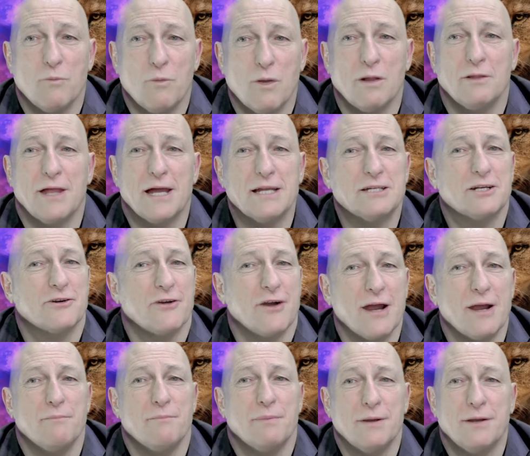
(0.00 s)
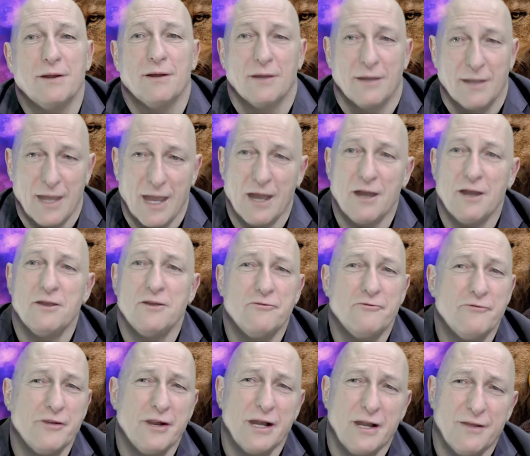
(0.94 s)
well, that's great, but how are you
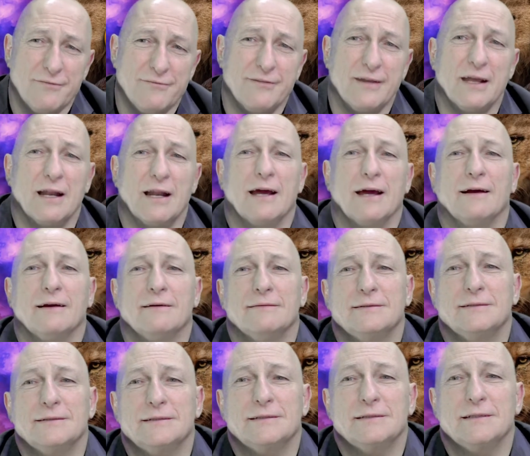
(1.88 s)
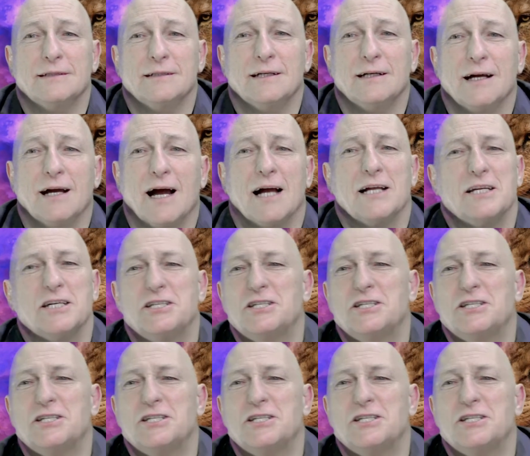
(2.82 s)
really feeling? I just